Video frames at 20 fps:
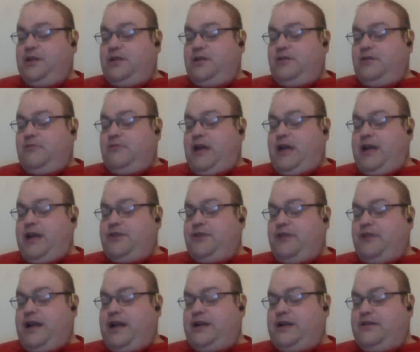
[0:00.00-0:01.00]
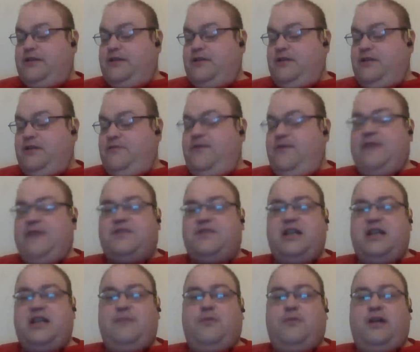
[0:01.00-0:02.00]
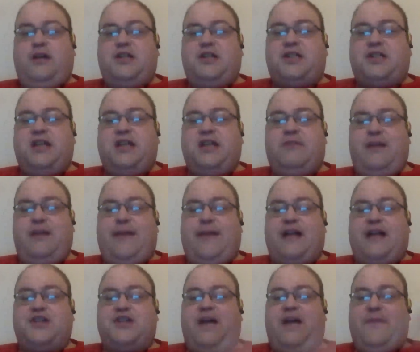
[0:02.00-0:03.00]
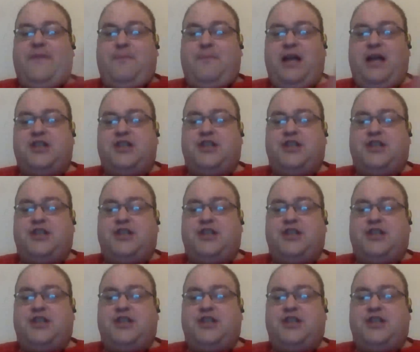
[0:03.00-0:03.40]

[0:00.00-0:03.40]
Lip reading: Ryan Kreiner, 15 points, 10 rebounds off the bench,